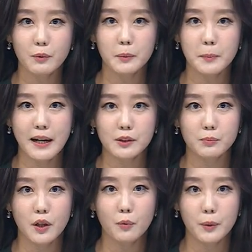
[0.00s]
We'll be back
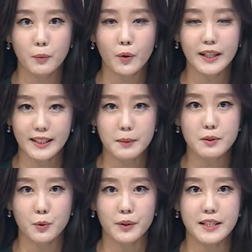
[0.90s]
tomorrow with more in-depth
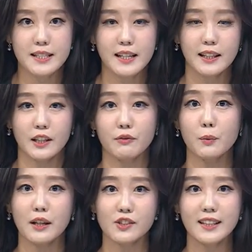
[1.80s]
stories. Thank you for
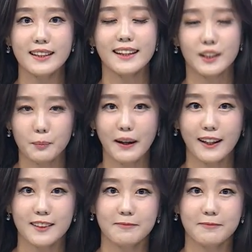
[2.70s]
watching and goodbye.